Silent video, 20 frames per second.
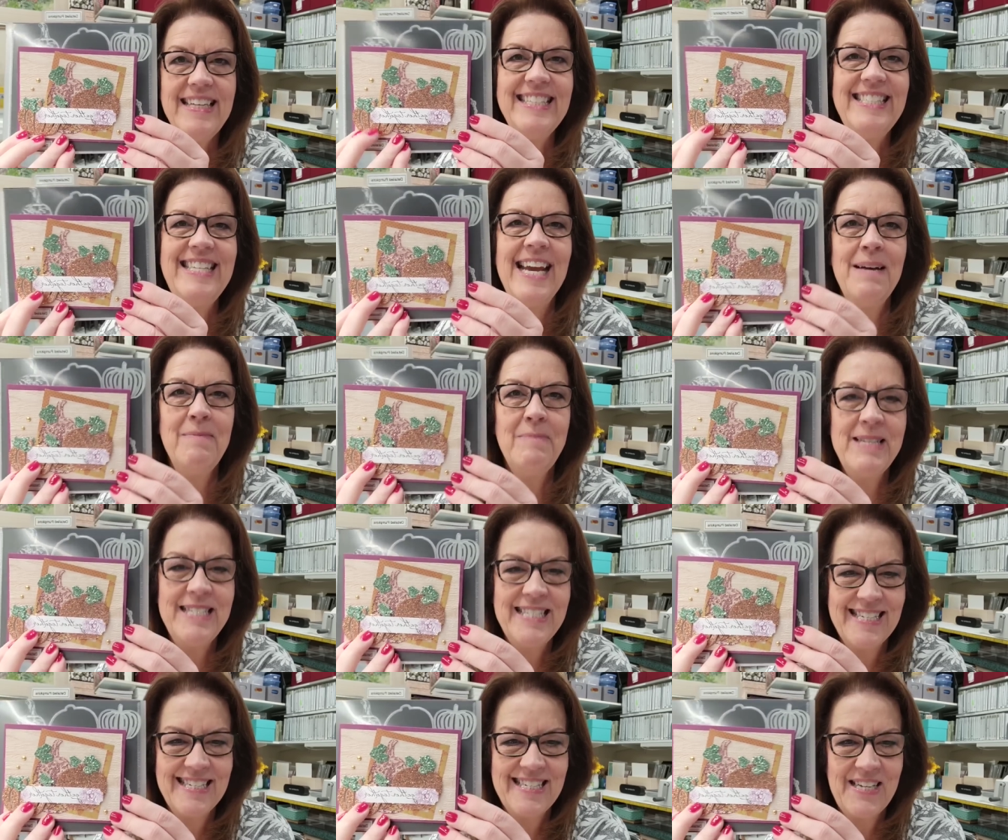
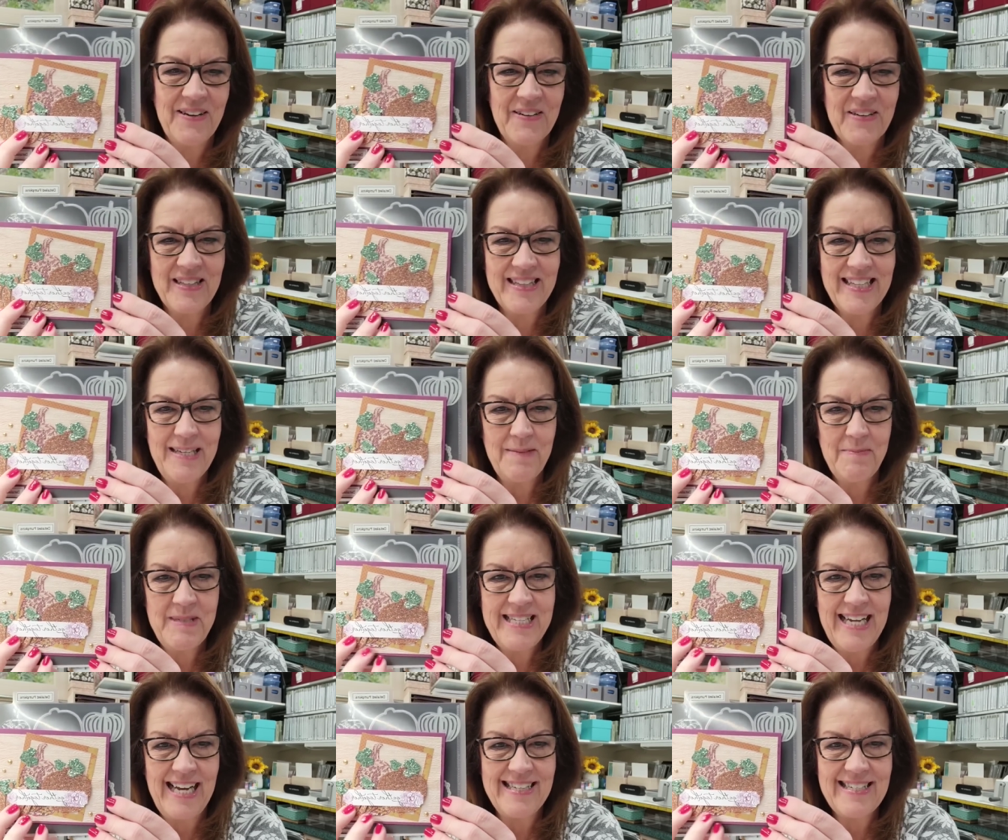Tammy says, totally
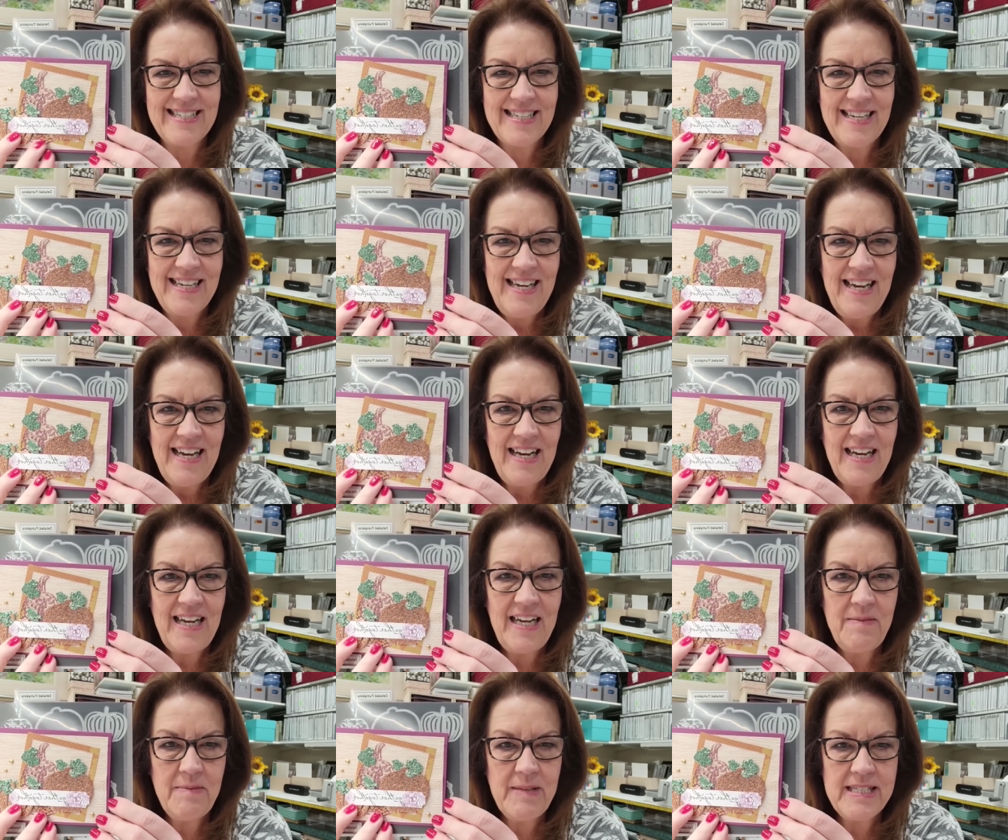obsessed.
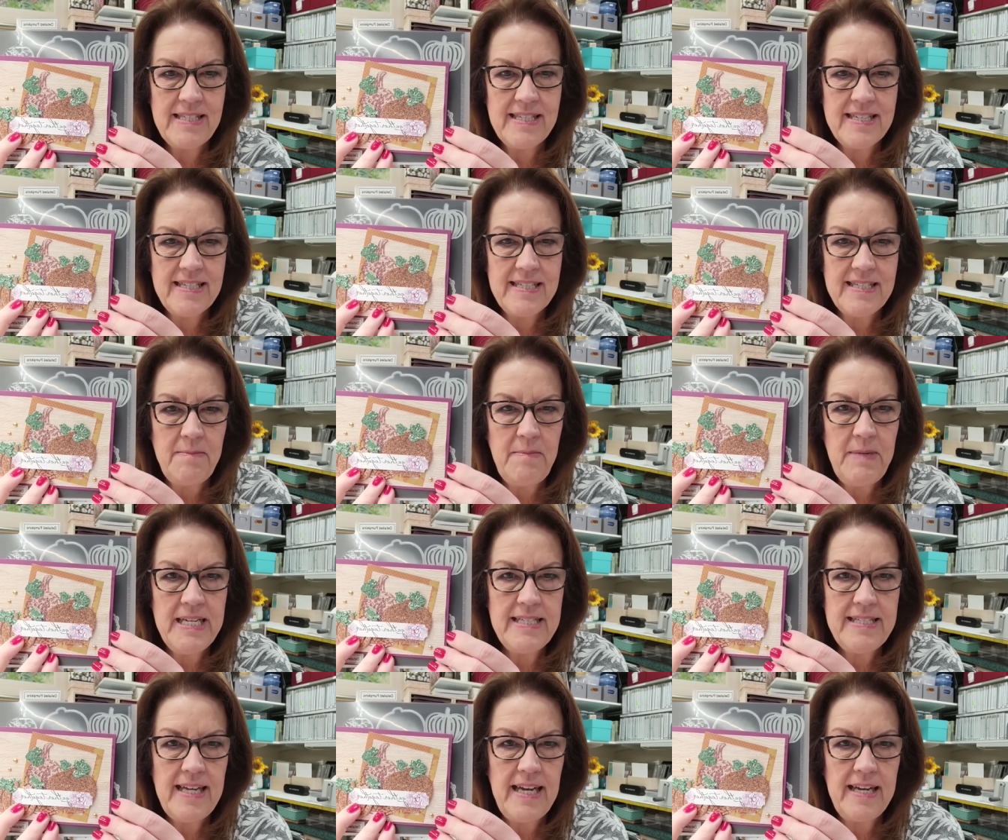Uh, let's see.
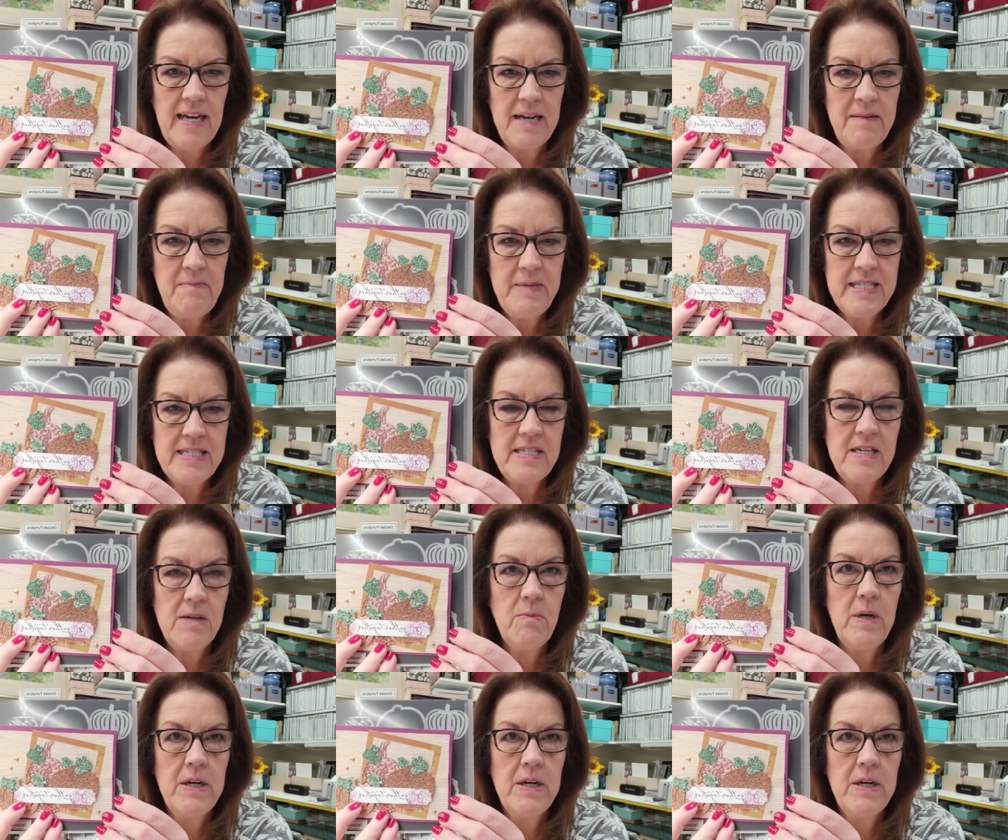Somebody said, I missed it.